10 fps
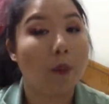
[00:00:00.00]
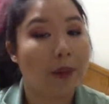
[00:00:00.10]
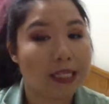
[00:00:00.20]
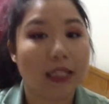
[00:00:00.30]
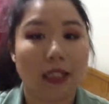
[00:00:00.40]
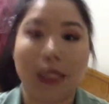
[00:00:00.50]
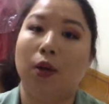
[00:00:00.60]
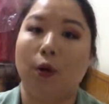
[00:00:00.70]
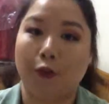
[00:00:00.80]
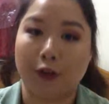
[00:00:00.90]
basically
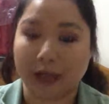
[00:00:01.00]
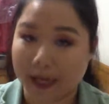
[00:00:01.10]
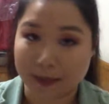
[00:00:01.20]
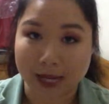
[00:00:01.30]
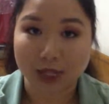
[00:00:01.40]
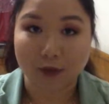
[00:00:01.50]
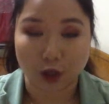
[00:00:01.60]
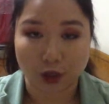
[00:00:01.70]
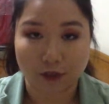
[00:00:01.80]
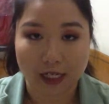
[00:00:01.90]
an overnight mask for
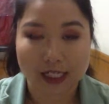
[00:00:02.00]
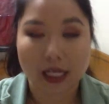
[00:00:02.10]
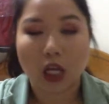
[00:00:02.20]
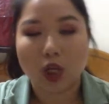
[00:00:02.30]
your face.